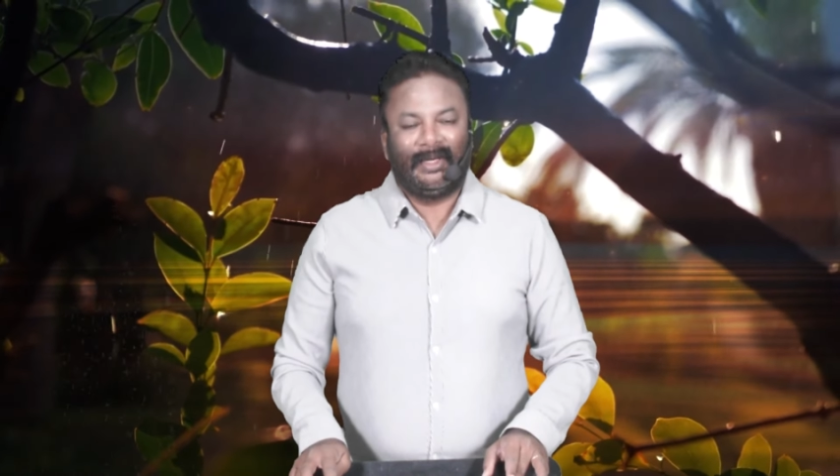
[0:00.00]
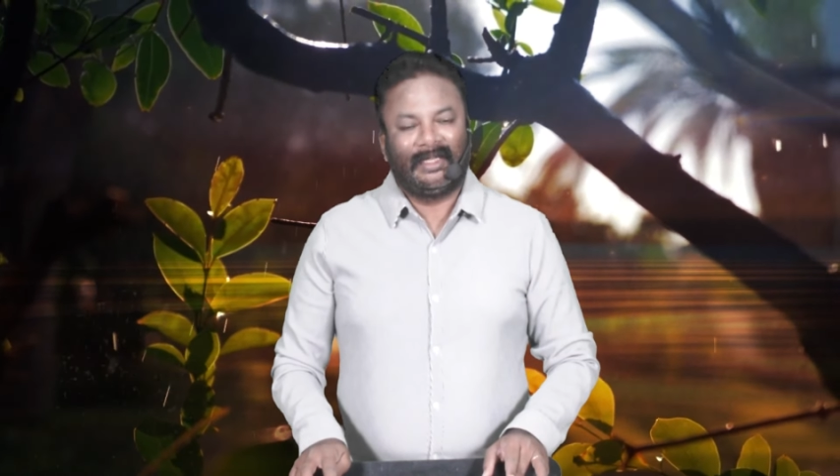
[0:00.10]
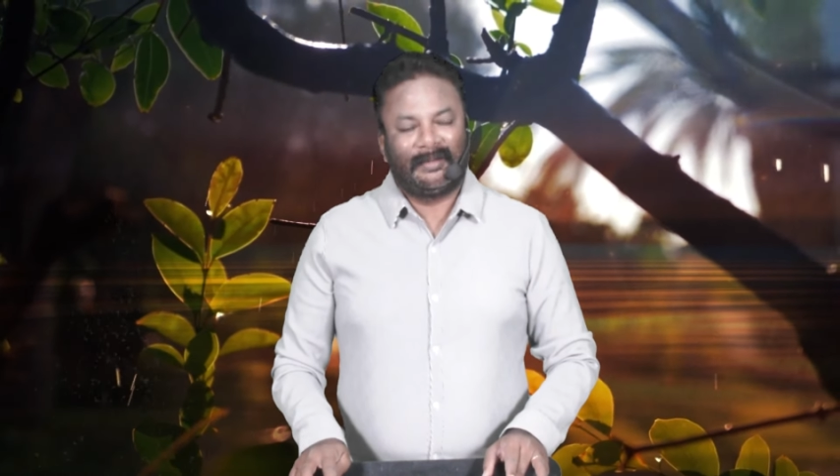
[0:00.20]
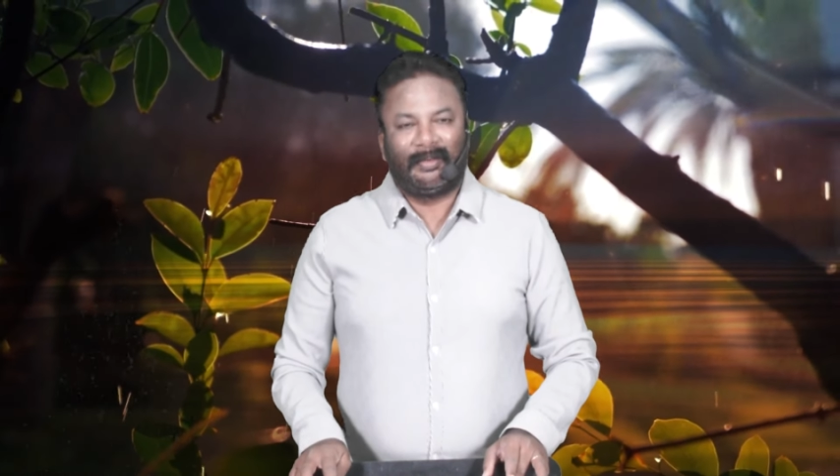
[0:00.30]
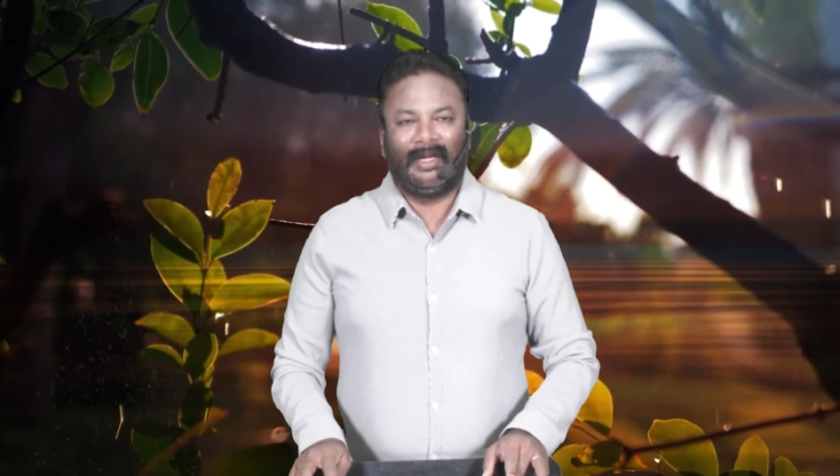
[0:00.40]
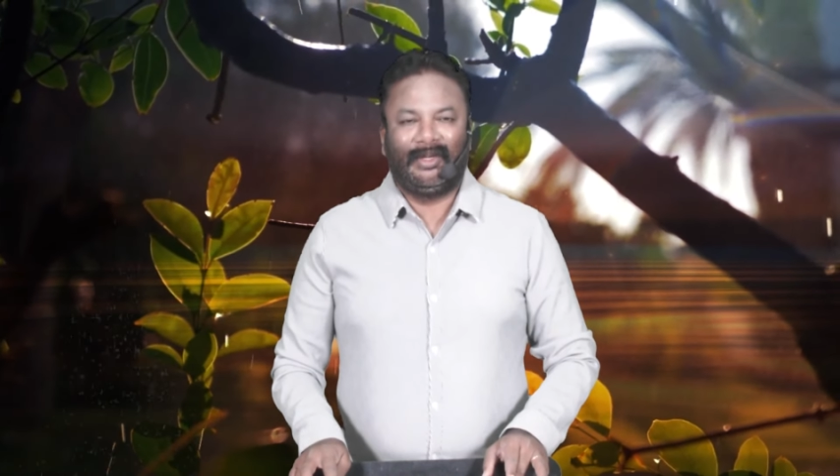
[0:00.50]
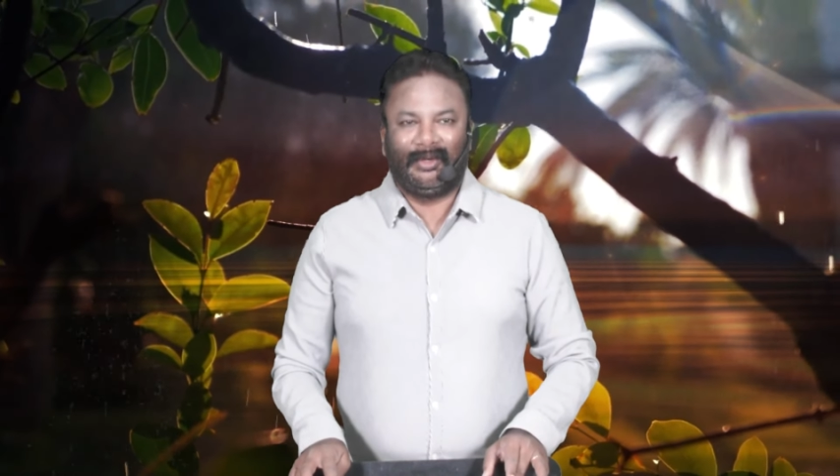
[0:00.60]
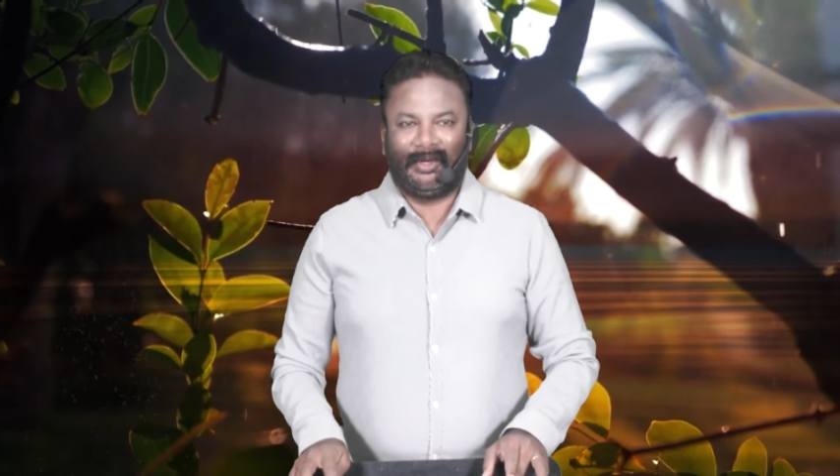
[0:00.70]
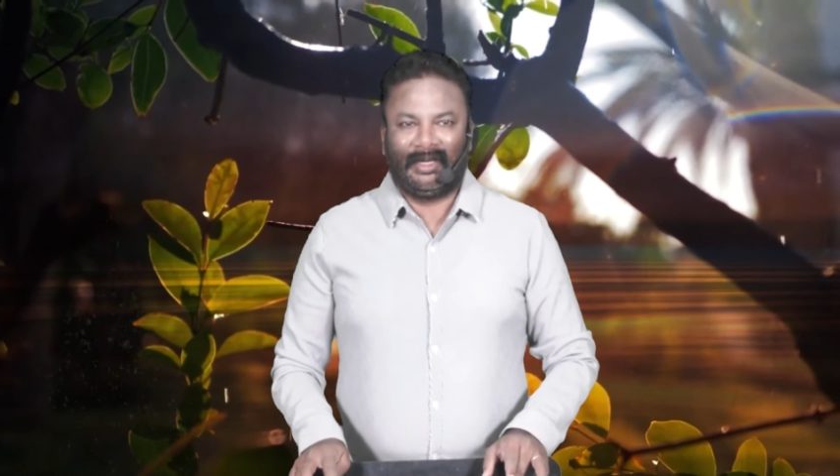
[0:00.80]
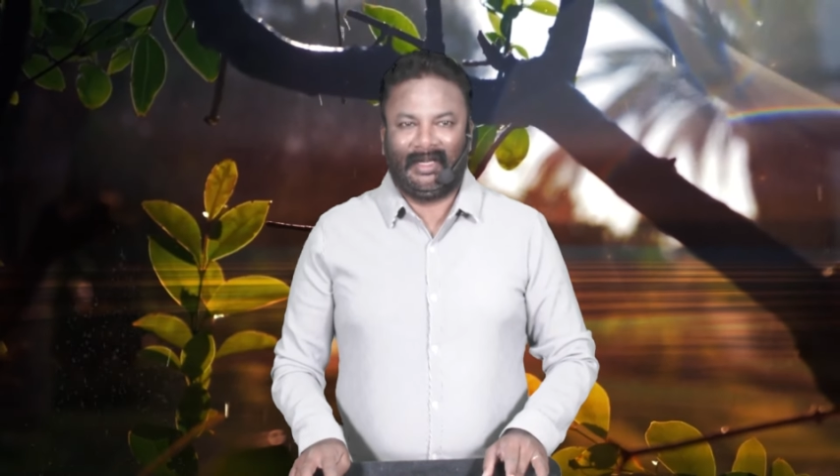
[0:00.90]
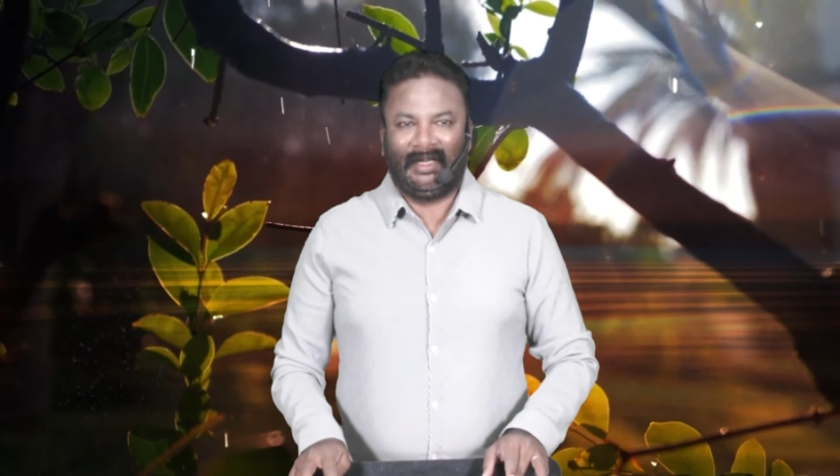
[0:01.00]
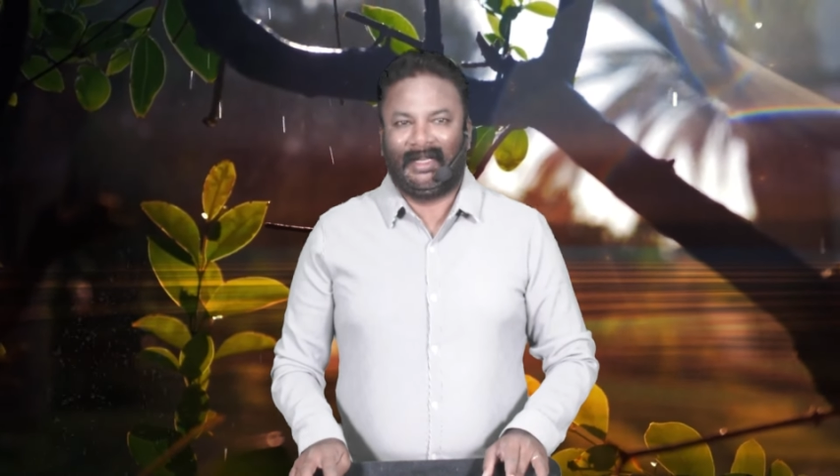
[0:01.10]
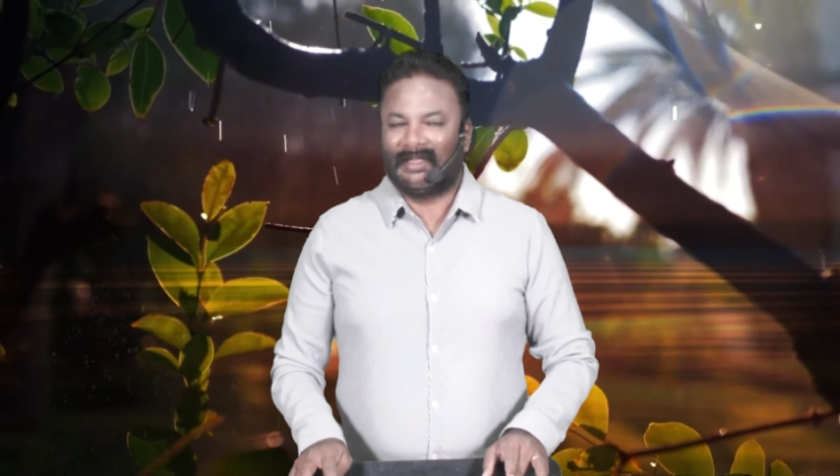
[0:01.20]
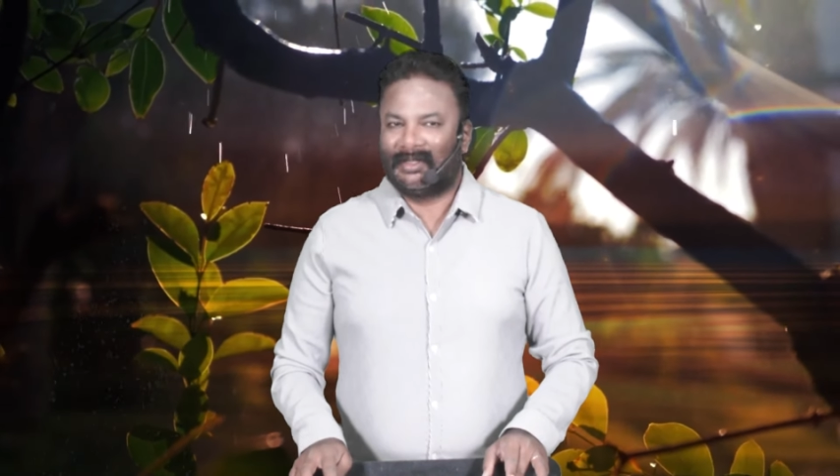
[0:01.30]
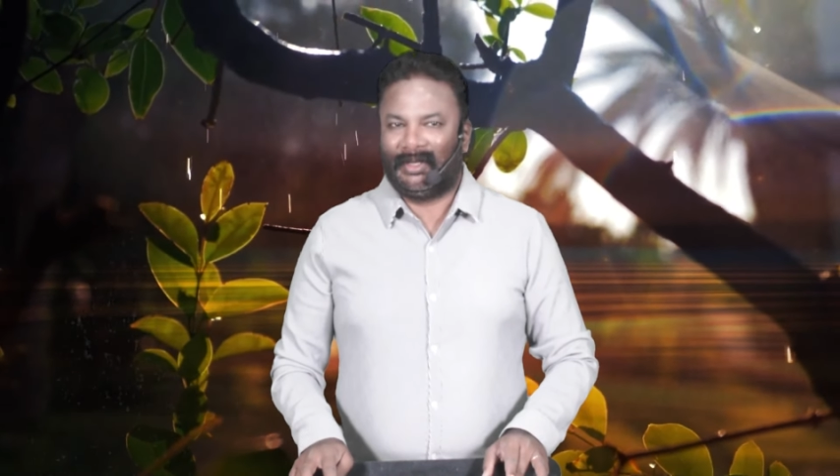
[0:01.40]
let's pray to God and
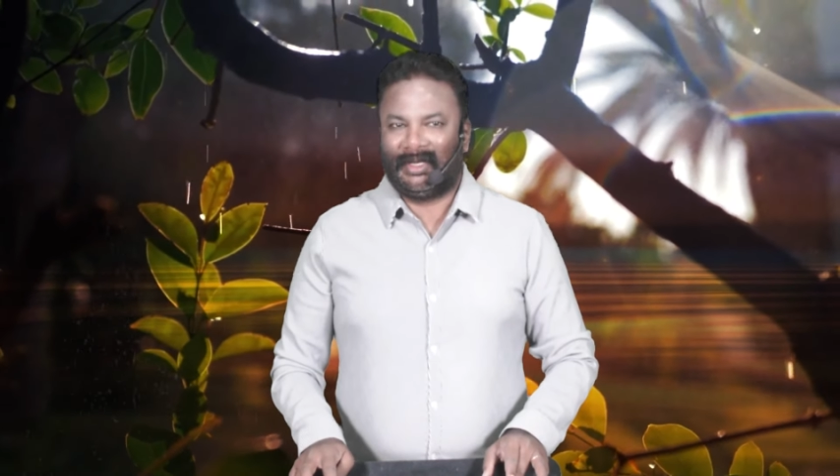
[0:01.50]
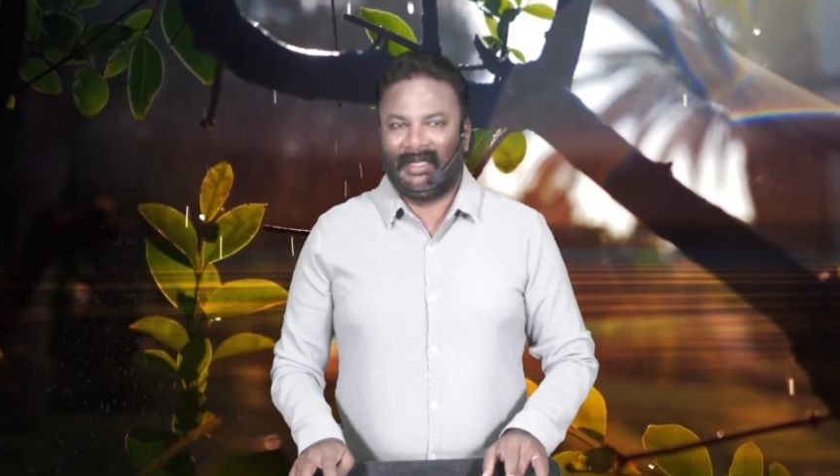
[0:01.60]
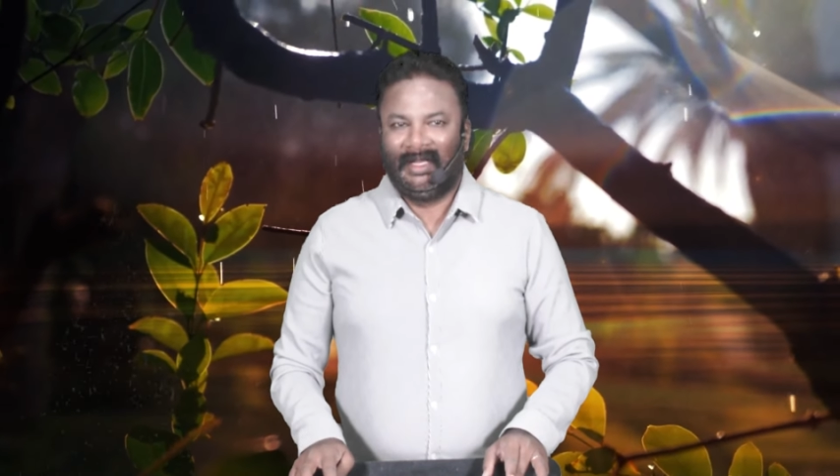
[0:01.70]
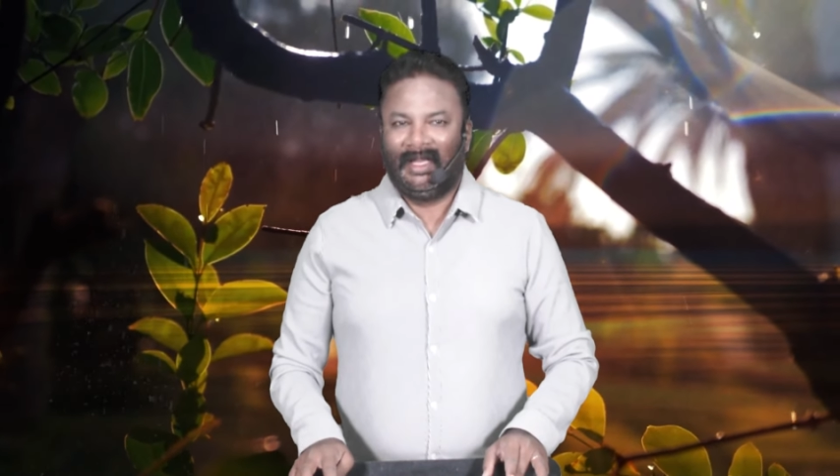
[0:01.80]
ask God